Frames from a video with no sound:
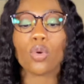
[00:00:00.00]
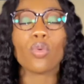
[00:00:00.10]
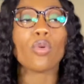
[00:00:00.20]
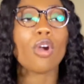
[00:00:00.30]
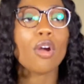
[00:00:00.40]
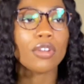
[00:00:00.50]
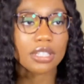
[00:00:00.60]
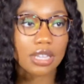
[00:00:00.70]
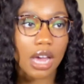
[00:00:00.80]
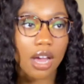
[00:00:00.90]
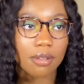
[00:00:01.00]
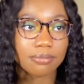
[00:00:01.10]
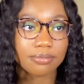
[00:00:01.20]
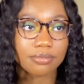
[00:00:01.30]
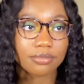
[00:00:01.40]
Rona
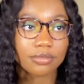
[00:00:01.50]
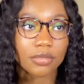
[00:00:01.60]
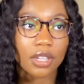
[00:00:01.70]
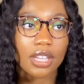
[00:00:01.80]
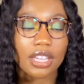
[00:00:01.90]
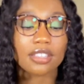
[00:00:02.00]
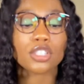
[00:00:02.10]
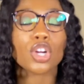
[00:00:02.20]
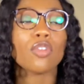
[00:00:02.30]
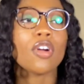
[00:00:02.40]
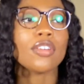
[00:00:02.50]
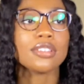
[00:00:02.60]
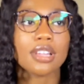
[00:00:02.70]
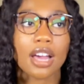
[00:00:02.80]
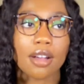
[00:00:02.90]
time. It's
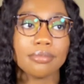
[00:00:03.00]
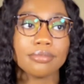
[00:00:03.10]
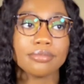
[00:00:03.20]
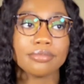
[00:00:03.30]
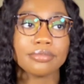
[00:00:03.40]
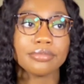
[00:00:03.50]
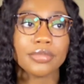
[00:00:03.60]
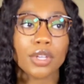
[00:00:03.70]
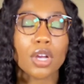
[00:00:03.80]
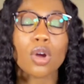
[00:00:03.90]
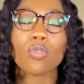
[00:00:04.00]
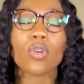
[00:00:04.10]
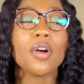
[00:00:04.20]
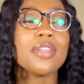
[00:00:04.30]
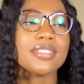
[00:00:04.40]
Corona time.
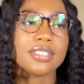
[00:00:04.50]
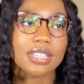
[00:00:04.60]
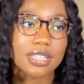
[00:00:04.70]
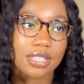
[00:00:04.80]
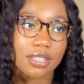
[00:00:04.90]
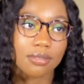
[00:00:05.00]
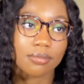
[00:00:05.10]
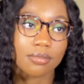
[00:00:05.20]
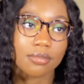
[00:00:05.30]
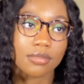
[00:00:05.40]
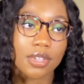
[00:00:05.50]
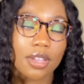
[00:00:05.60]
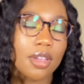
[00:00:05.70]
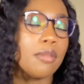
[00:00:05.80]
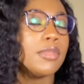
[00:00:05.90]
Rona season.
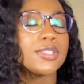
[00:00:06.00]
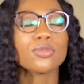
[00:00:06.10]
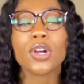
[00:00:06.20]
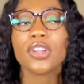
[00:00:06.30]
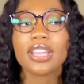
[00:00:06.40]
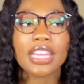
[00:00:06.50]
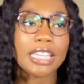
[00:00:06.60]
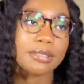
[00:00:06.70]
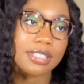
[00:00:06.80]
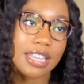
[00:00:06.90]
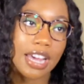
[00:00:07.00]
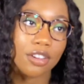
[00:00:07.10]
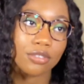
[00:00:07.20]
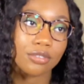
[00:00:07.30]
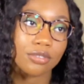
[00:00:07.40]
Miss Rona came to town.